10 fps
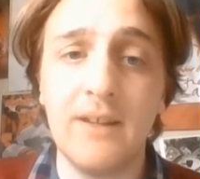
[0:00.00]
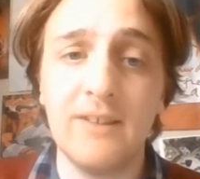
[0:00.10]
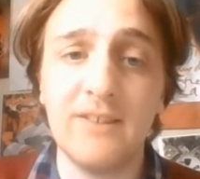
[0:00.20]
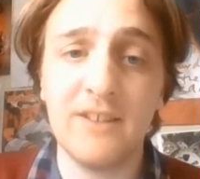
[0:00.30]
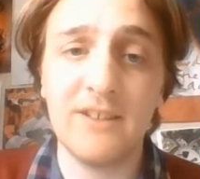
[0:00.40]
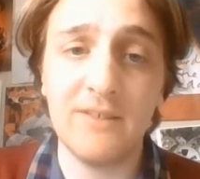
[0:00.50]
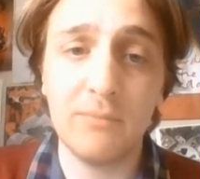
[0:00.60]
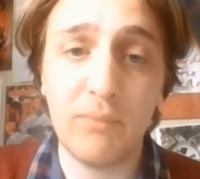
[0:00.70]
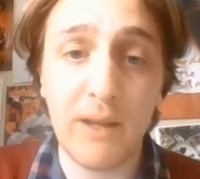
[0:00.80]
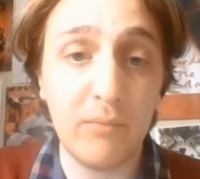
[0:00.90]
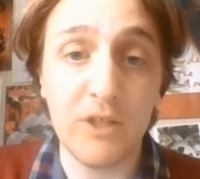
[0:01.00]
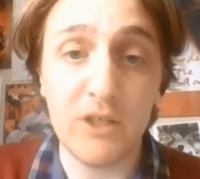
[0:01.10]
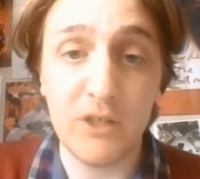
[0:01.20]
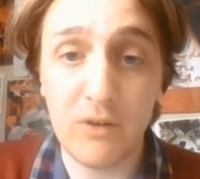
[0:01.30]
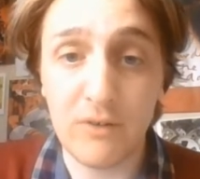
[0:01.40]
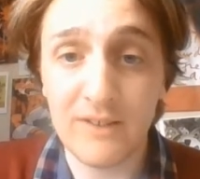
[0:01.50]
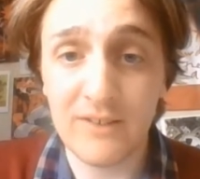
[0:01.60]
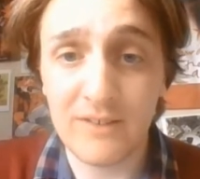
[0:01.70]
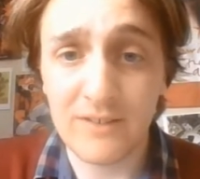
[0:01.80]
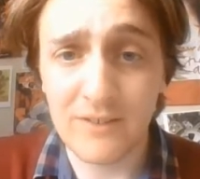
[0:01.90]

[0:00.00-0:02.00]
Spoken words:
such as Bainbridge and Norris,